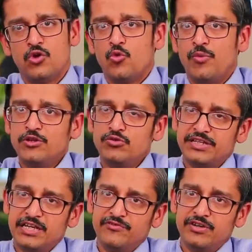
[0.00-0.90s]
where you
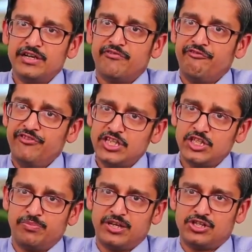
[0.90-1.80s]
delivered a
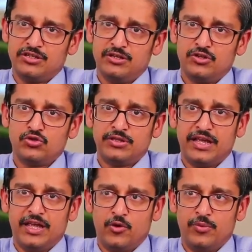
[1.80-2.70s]
fixed pressure to the
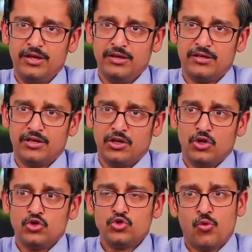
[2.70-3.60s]
airway,
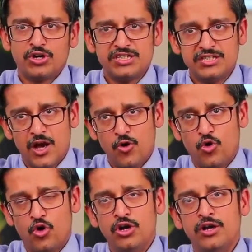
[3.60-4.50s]
to what is now
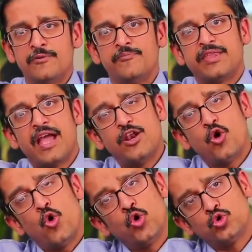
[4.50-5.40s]
called an
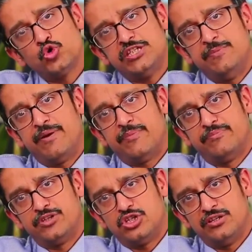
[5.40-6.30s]
auto CPAP
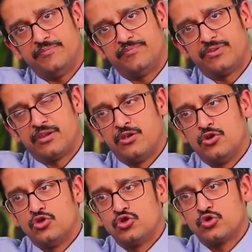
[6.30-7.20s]
machine.
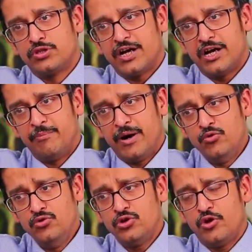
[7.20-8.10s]
So the
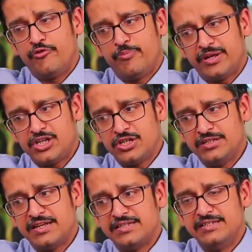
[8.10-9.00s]
amount of pressure
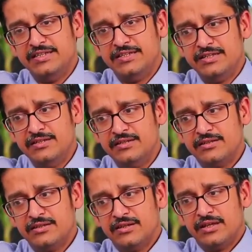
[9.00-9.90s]
that is needed
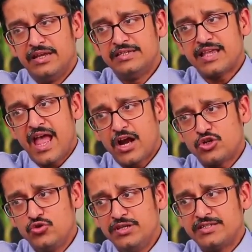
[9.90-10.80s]
is
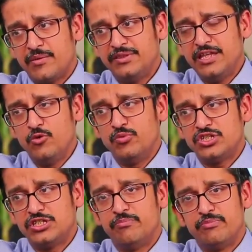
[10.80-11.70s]
actually something
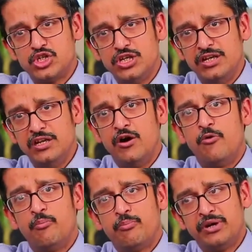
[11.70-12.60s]
which the
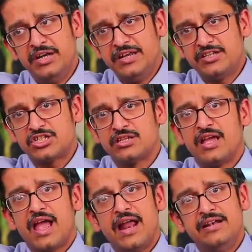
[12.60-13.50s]
machine
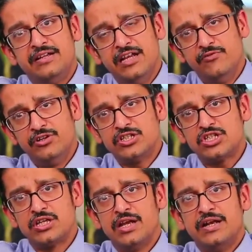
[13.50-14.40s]
predicts and
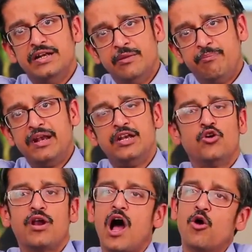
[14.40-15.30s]
delivers depending
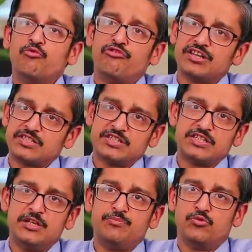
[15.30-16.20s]
on how fast
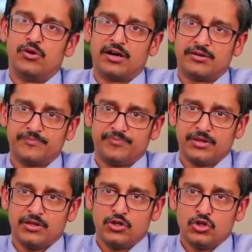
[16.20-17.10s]
asleep you are.
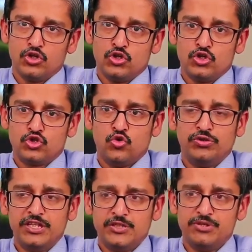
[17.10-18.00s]
So
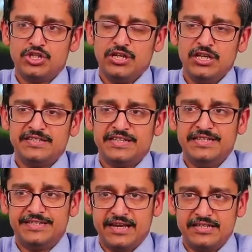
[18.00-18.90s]
this machine is
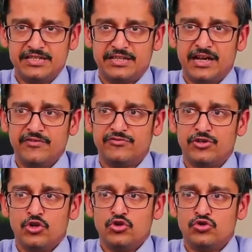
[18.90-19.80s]
intelligent
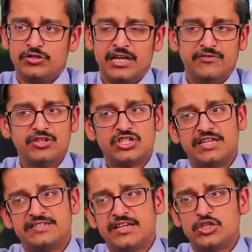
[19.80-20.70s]
enough to deliver say
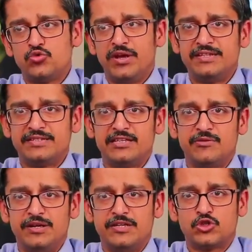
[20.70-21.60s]
6 to 8
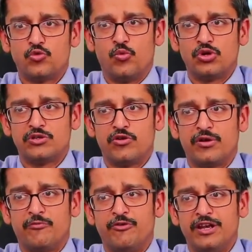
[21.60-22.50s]
centimeters of water
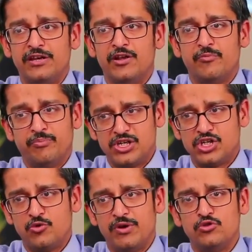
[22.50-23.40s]

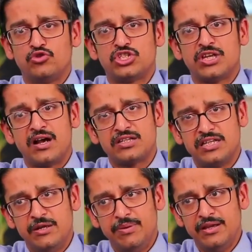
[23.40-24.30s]
when you start
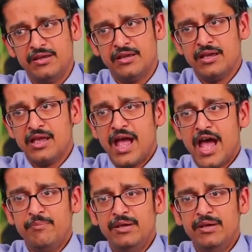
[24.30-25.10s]
sleeping, and